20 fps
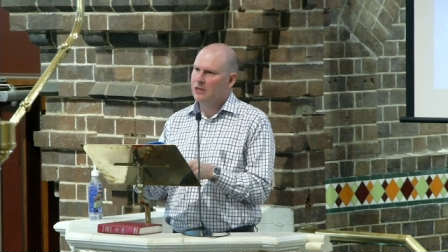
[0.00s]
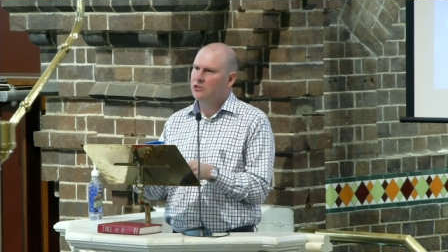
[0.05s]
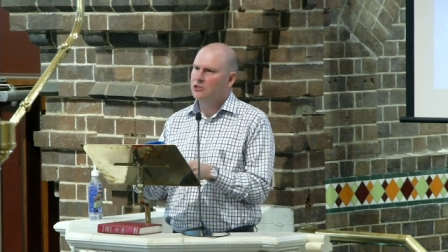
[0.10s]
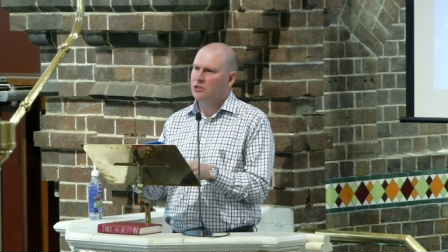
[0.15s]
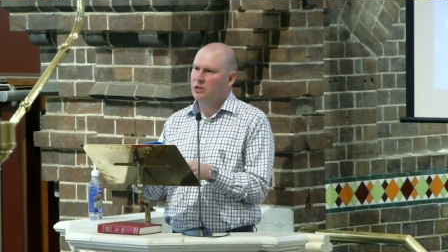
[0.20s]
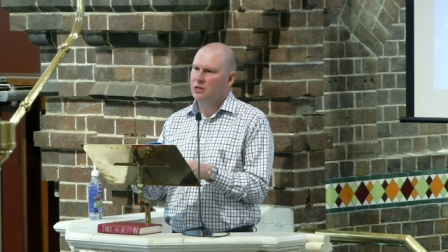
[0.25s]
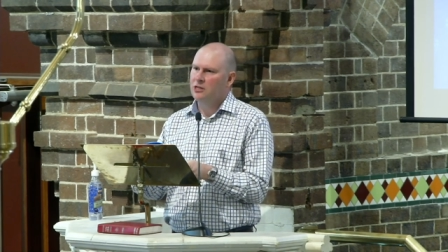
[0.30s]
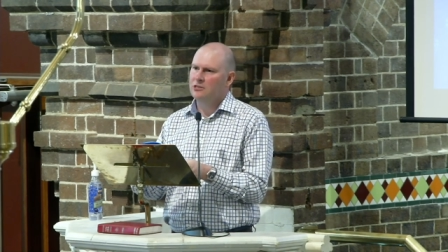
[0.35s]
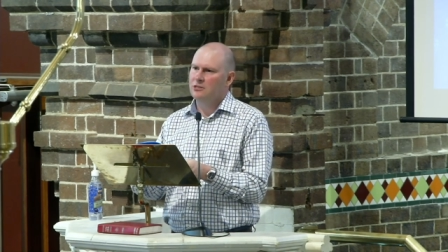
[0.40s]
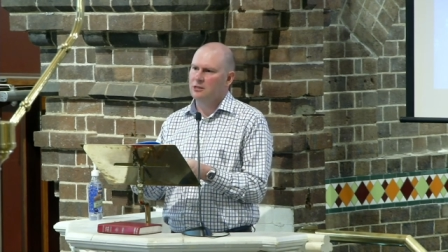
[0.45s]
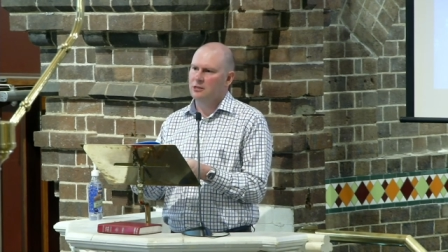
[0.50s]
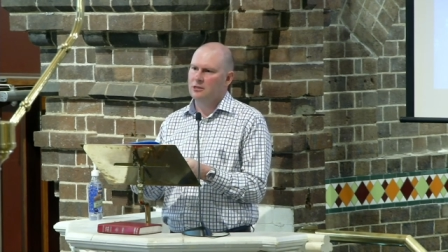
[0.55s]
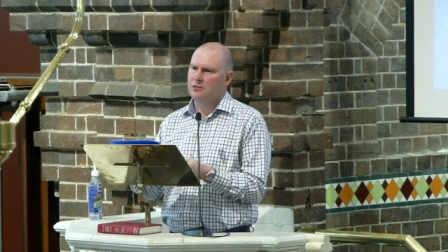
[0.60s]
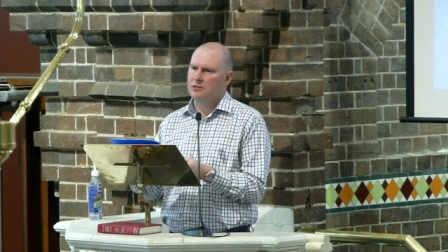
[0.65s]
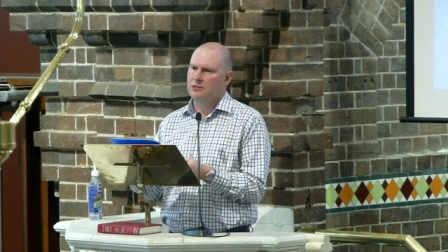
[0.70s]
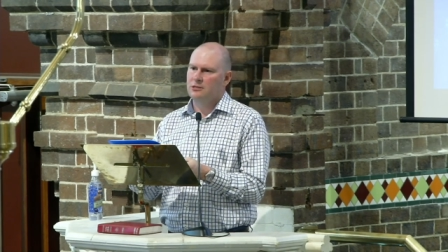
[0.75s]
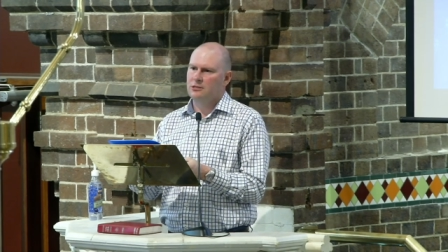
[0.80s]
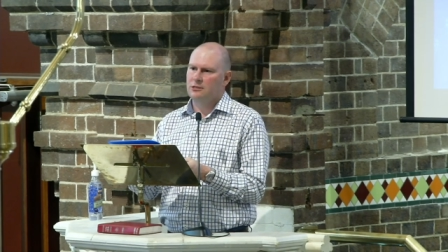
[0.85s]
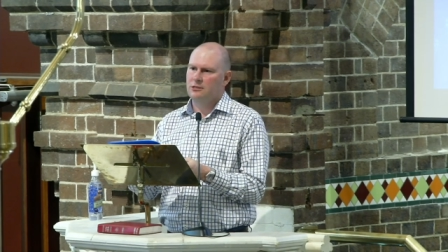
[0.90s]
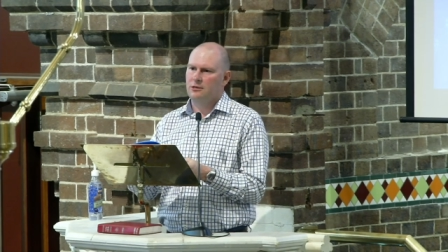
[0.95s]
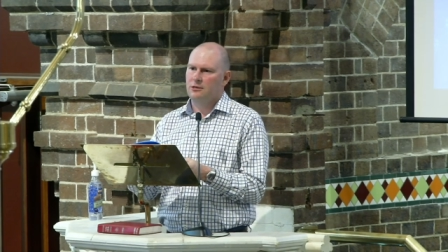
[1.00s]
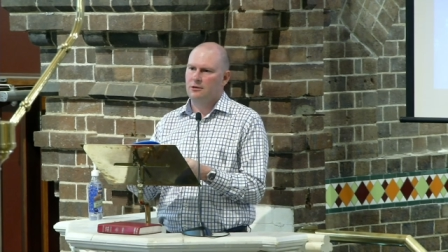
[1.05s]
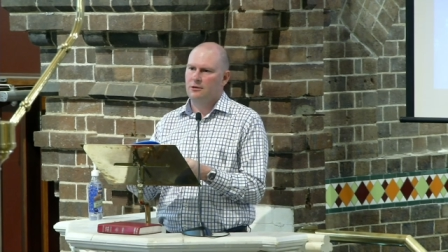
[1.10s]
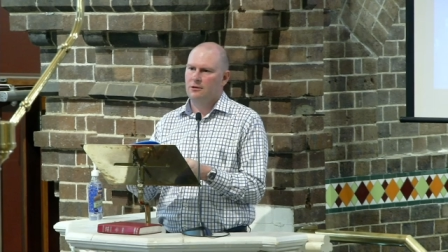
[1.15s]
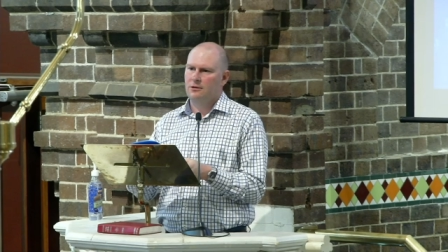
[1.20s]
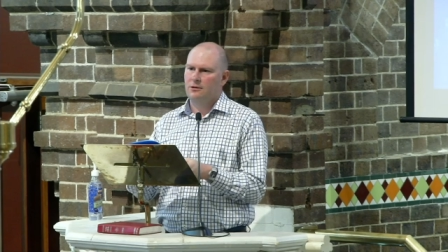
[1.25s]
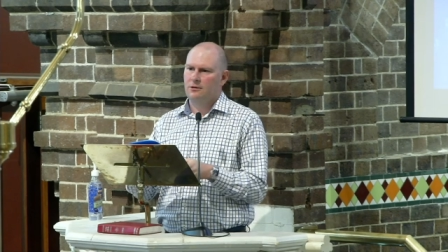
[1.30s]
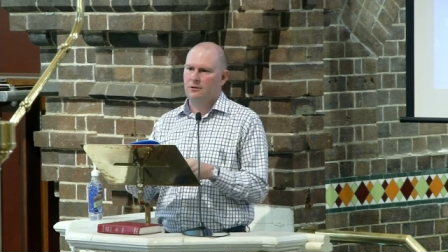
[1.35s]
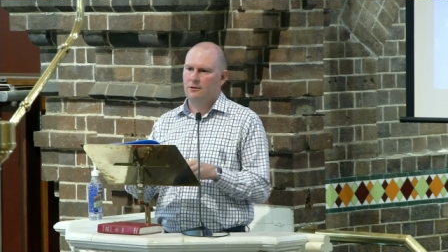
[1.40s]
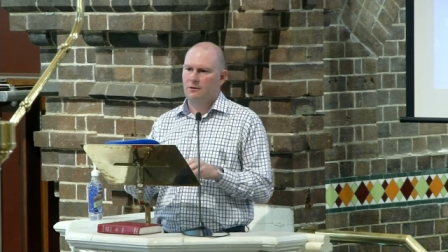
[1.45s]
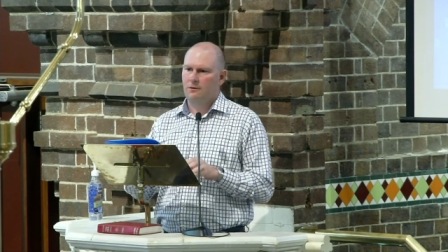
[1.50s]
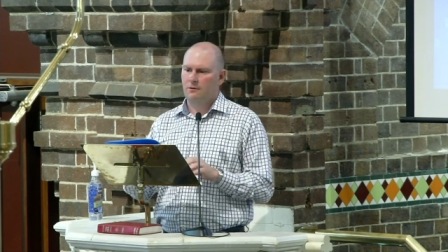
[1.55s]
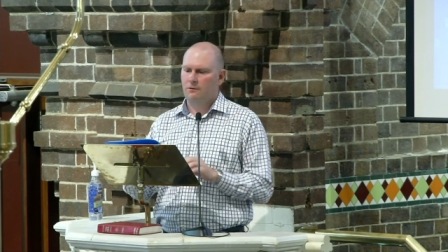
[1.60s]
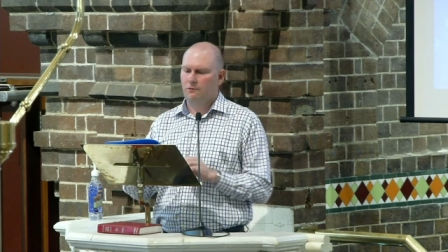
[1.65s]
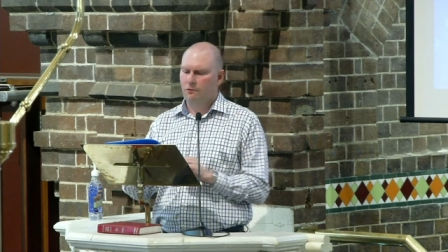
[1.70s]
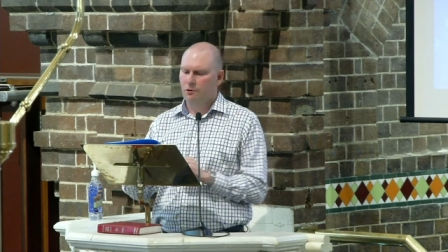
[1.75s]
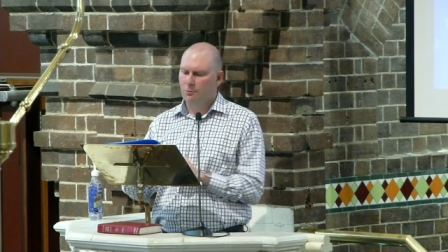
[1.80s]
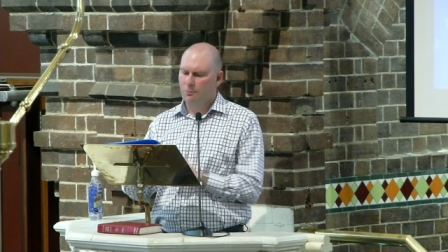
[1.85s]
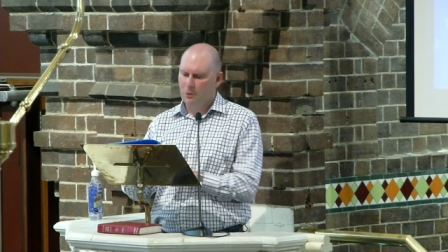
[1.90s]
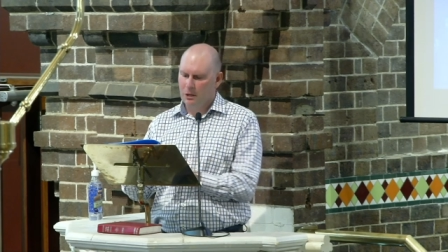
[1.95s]
Jesus
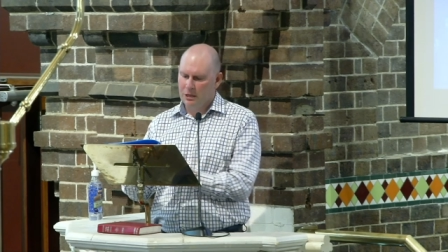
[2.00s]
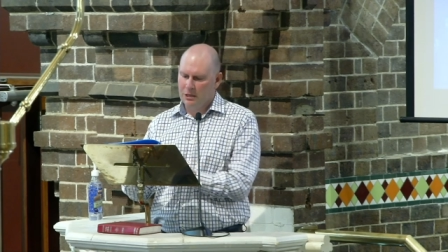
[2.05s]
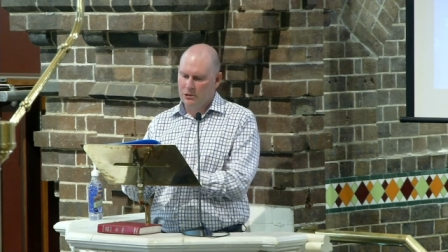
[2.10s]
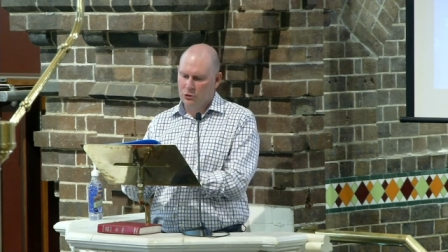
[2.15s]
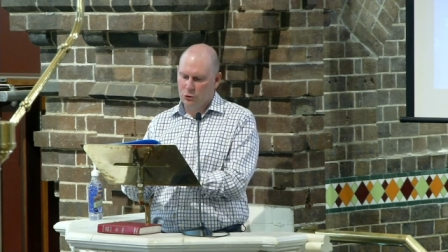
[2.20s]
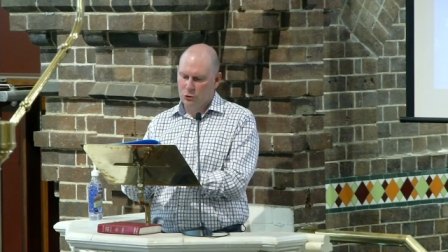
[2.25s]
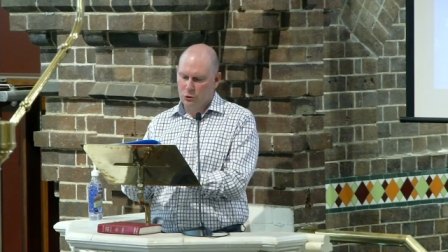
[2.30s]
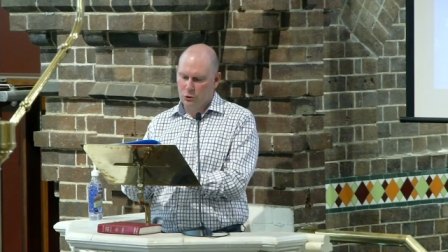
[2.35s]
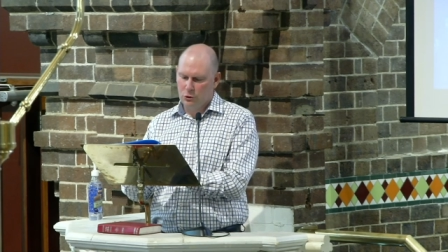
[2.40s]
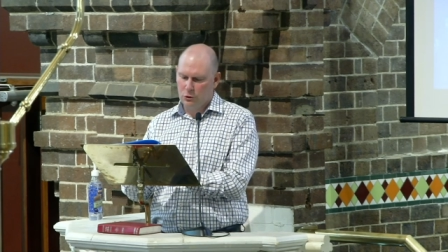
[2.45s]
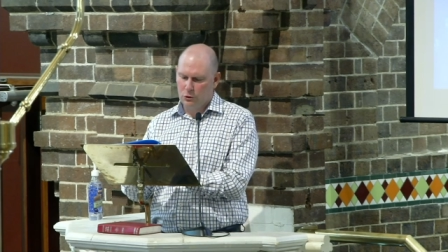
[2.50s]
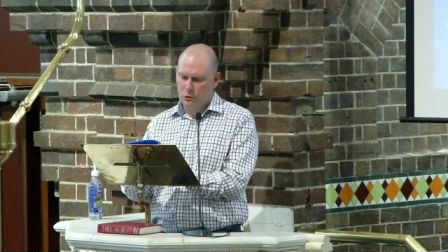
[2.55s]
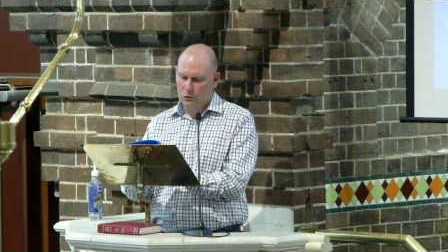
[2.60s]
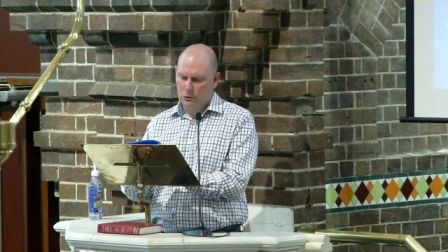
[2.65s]
from being true.